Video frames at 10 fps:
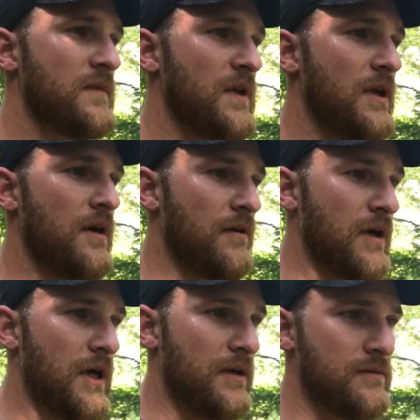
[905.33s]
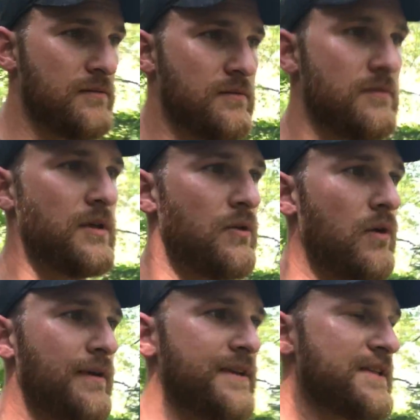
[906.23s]
get our
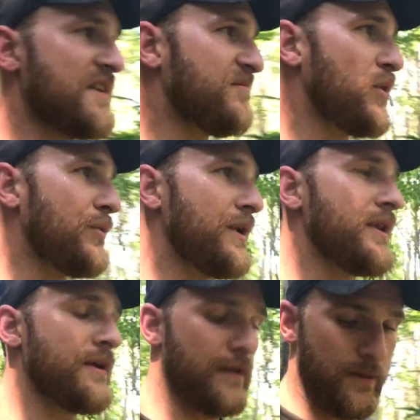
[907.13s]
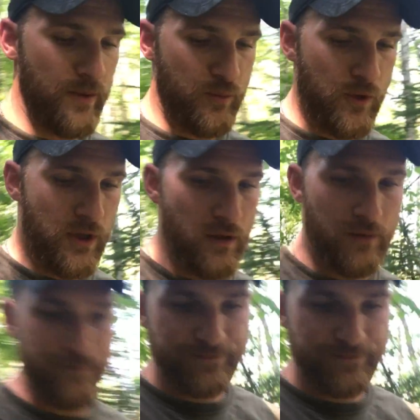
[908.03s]
all this stuff blowing in there. That'll be pretty good.